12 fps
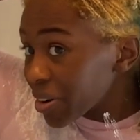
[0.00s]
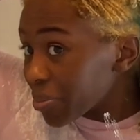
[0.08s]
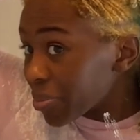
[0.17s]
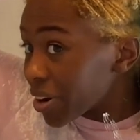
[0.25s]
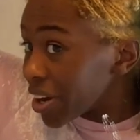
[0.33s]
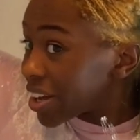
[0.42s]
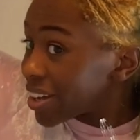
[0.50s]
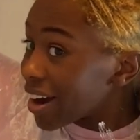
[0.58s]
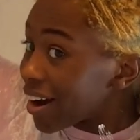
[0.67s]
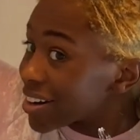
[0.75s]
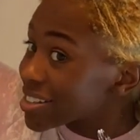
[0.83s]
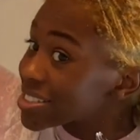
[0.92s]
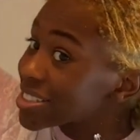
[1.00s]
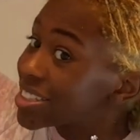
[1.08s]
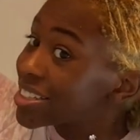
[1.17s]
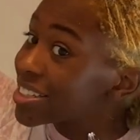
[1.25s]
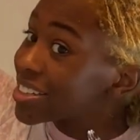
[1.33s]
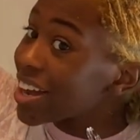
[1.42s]
But
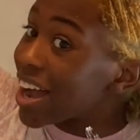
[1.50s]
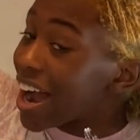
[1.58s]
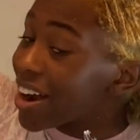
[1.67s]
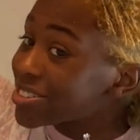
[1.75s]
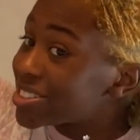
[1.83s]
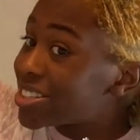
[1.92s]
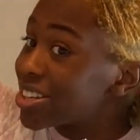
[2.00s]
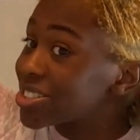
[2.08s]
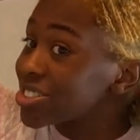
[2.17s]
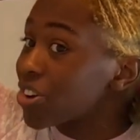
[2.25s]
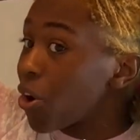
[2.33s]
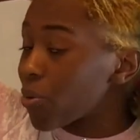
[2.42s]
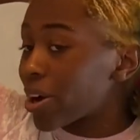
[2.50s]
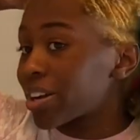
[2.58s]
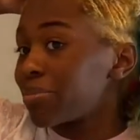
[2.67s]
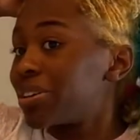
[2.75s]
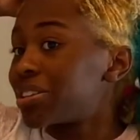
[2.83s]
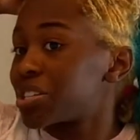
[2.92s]
honestly, I so
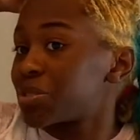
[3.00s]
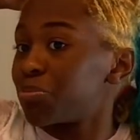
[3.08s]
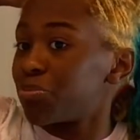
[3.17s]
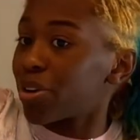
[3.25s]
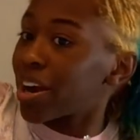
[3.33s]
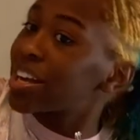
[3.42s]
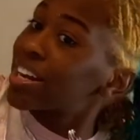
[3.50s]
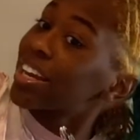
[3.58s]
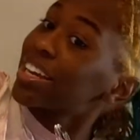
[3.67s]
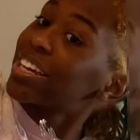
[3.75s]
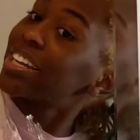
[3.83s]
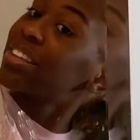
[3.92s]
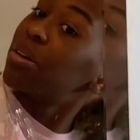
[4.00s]
recommend this brand and getting